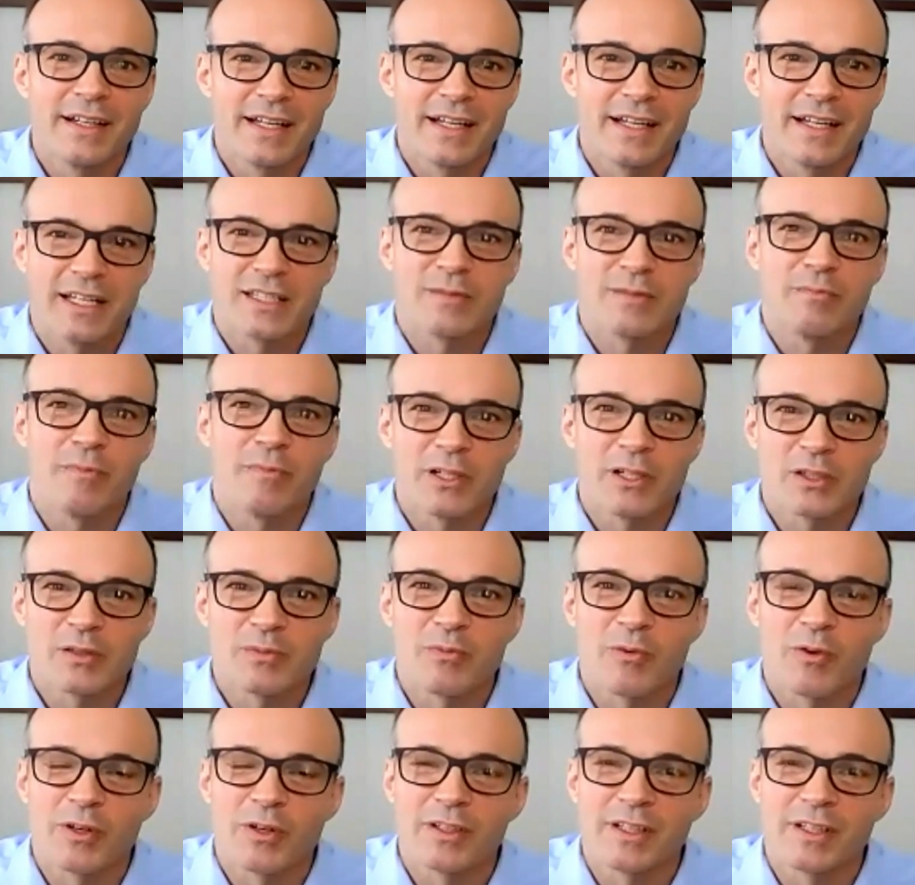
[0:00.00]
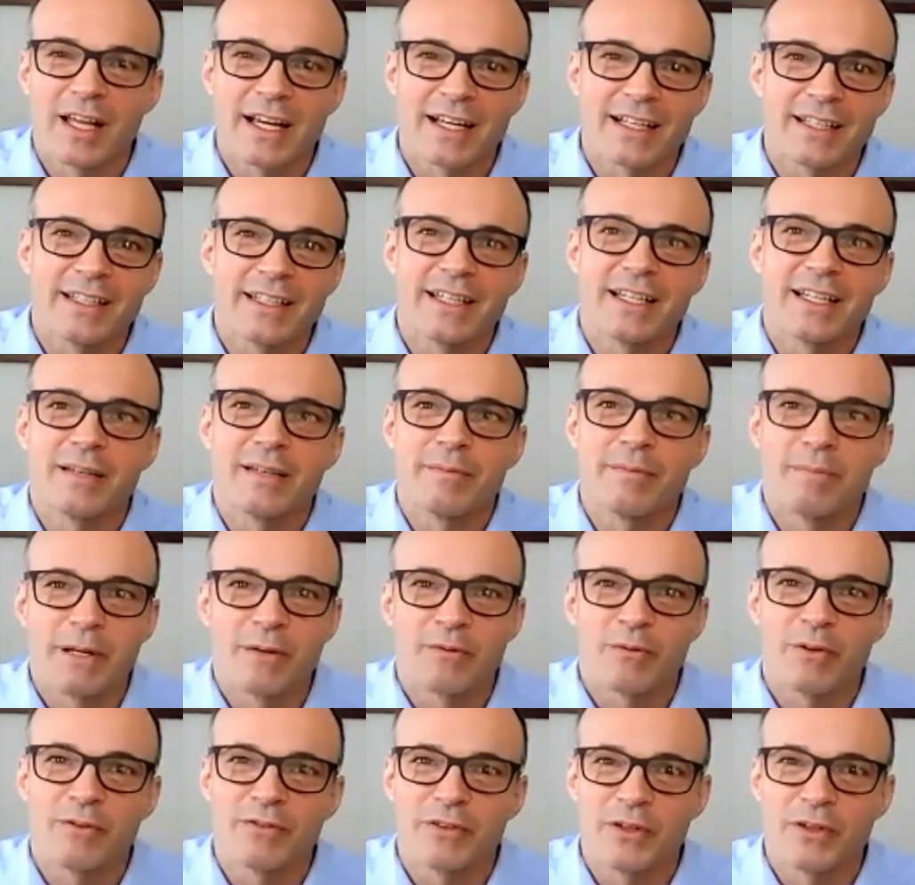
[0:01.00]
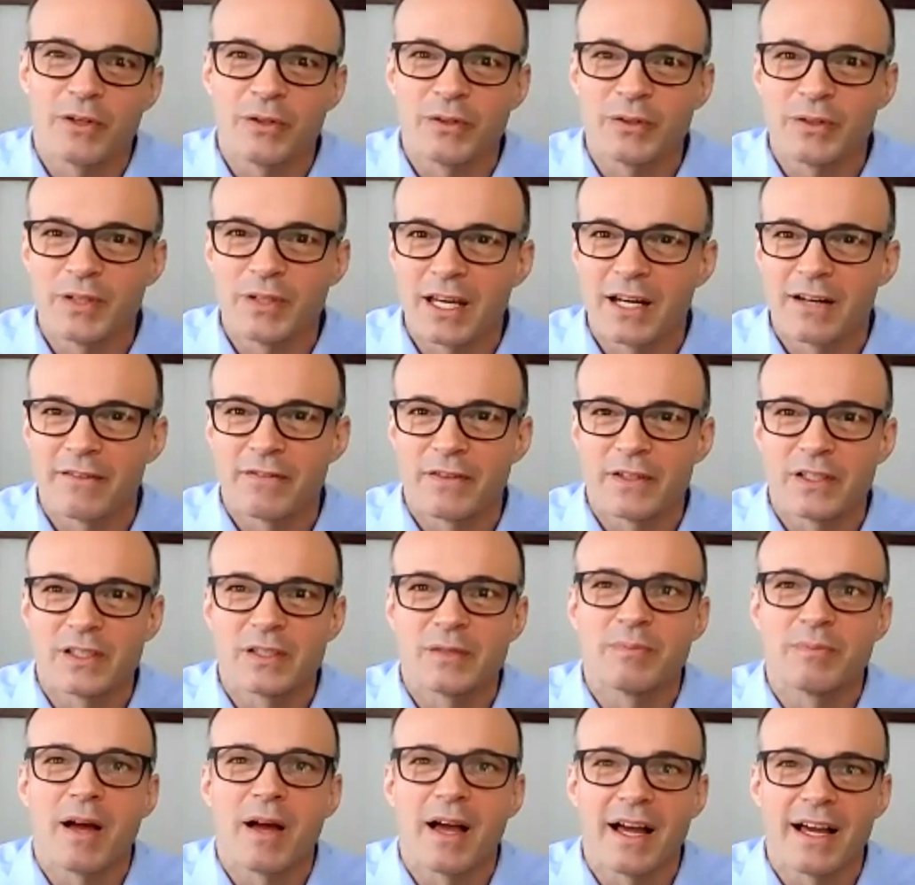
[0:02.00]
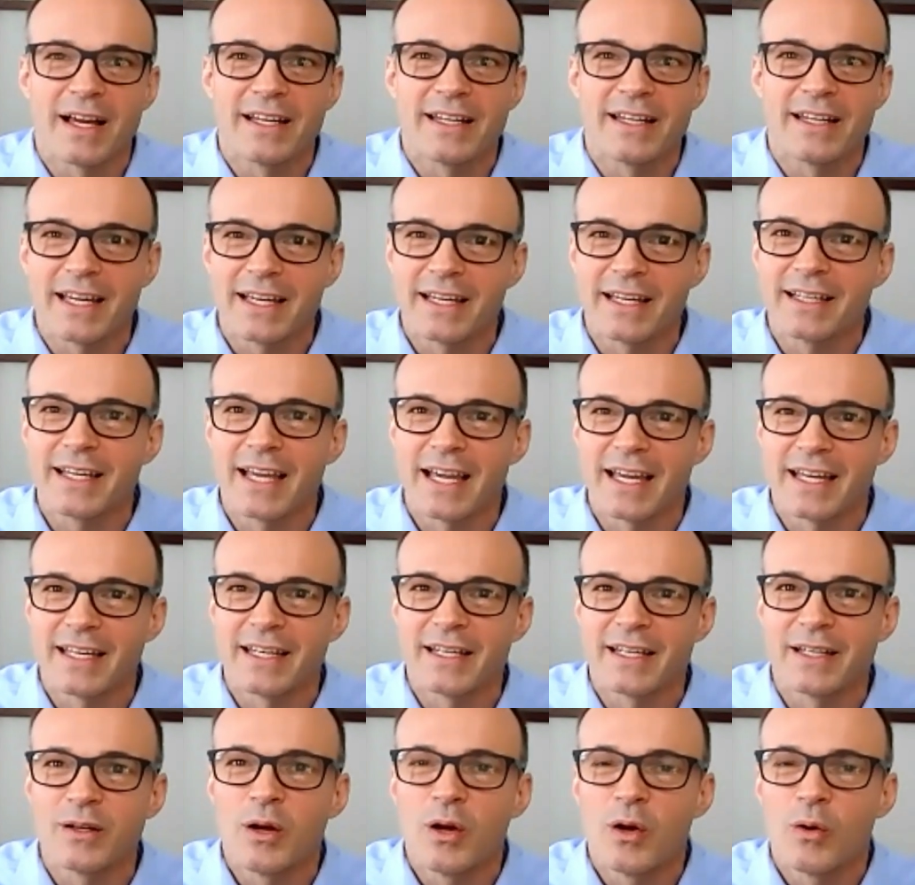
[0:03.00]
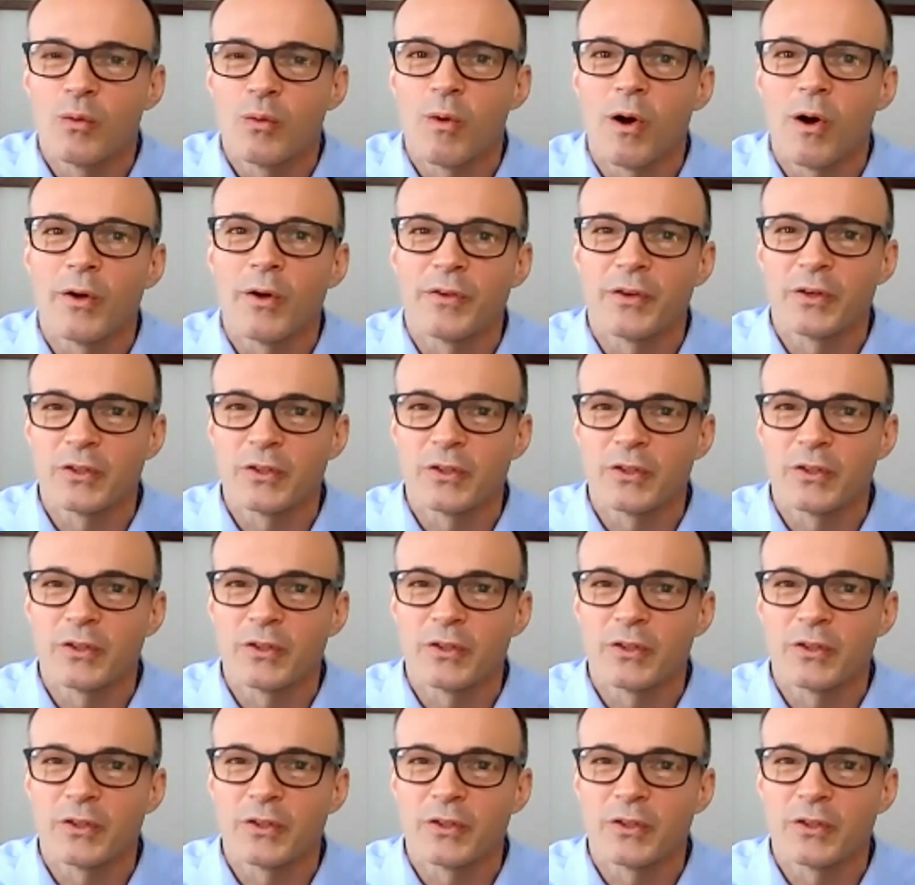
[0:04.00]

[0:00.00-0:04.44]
it's much more likely to be reviewed than if it's behind a gated wall.